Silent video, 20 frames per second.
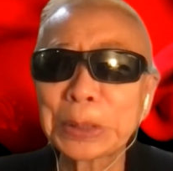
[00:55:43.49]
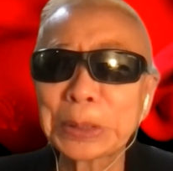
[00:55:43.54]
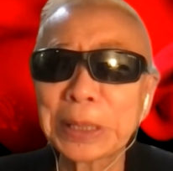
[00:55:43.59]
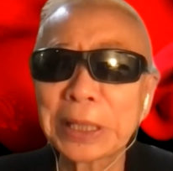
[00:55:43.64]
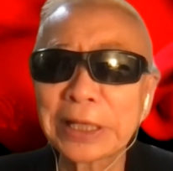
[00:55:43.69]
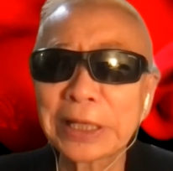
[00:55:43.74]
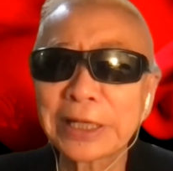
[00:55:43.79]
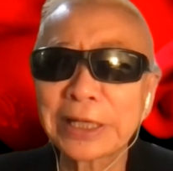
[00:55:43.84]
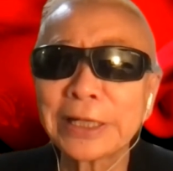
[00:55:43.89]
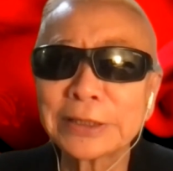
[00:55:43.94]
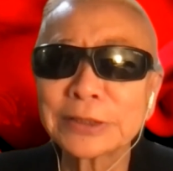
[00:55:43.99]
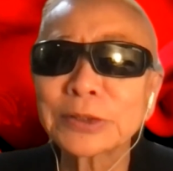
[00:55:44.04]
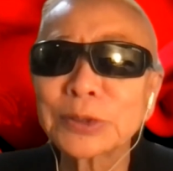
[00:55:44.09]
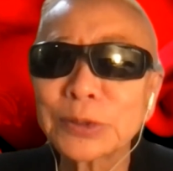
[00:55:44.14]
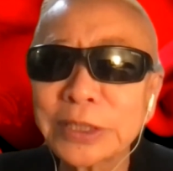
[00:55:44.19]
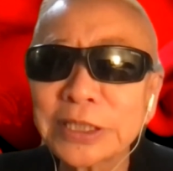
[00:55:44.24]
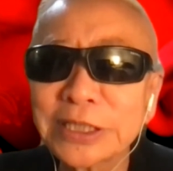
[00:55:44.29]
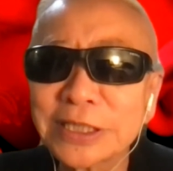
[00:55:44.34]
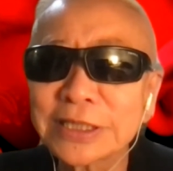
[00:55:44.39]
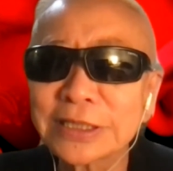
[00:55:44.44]
that kind of
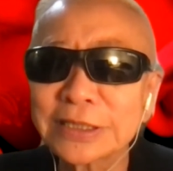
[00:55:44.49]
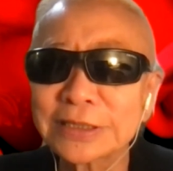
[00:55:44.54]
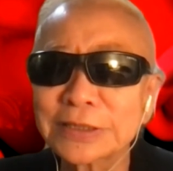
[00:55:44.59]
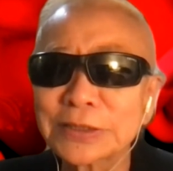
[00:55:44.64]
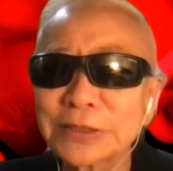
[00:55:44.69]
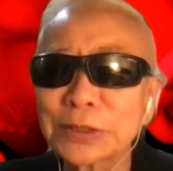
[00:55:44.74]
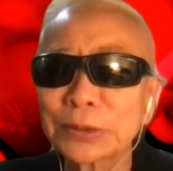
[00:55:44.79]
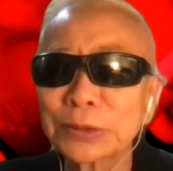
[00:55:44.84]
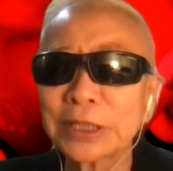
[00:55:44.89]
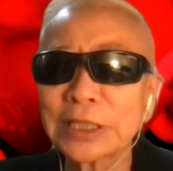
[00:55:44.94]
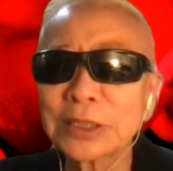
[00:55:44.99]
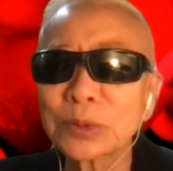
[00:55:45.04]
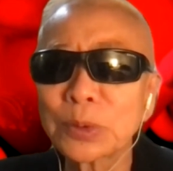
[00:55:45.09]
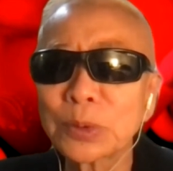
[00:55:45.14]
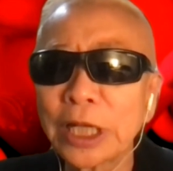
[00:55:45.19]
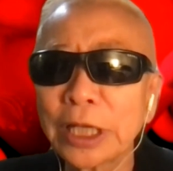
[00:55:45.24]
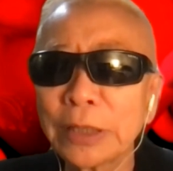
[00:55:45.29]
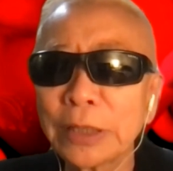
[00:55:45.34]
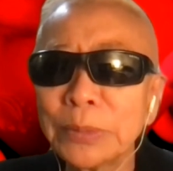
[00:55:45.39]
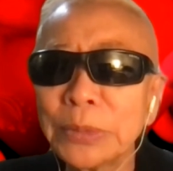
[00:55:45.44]
question. So that's
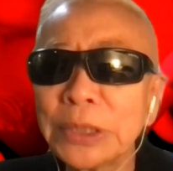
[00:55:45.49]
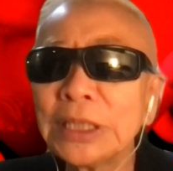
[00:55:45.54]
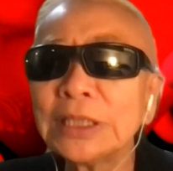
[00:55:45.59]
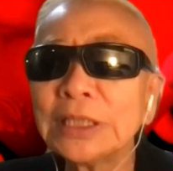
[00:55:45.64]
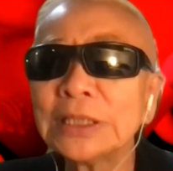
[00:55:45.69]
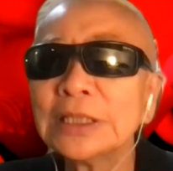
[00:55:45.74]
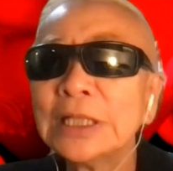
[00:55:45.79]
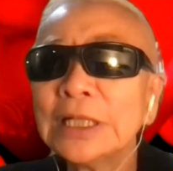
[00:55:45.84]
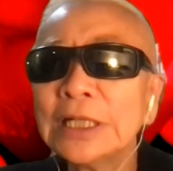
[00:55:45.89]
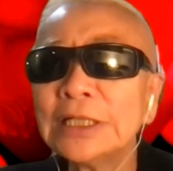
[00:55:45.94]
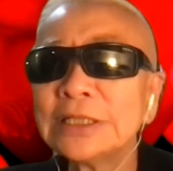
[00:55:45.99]
what I mean.